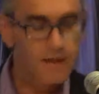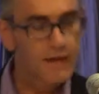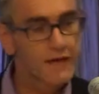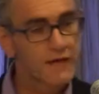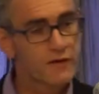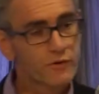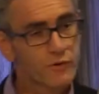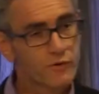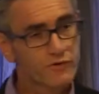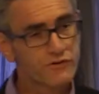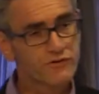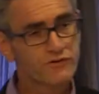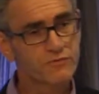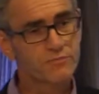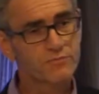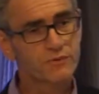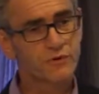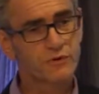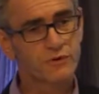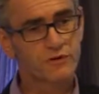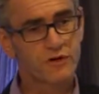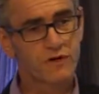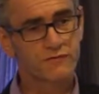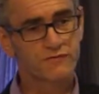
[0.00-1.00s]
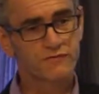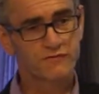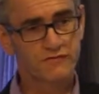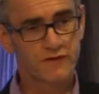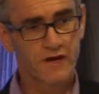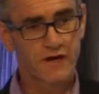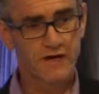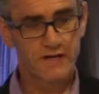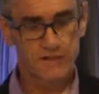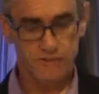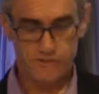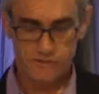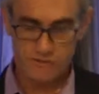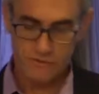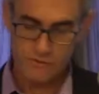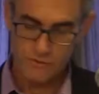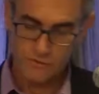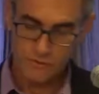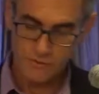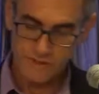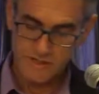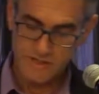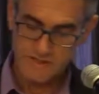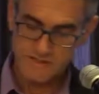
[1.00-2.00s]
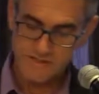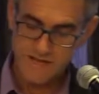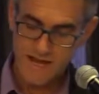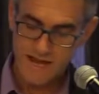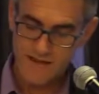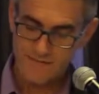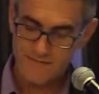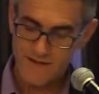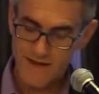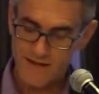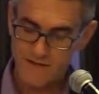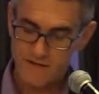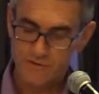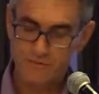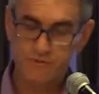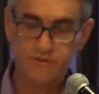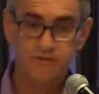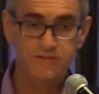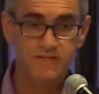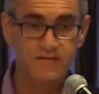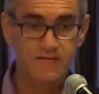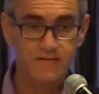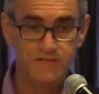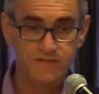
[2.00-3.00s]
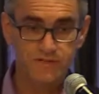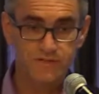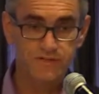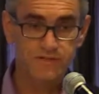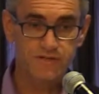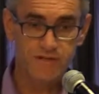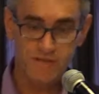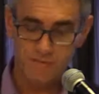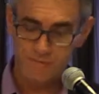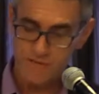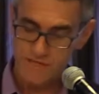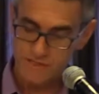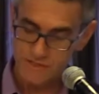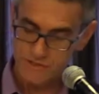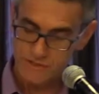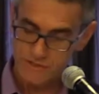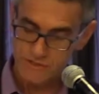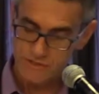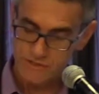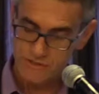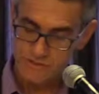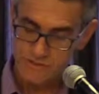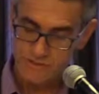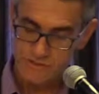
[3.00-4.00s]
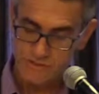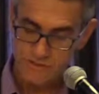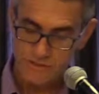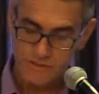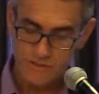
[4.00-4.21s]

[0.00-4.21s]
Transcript: In order to build off-site, we need to have accurate data and dimensions,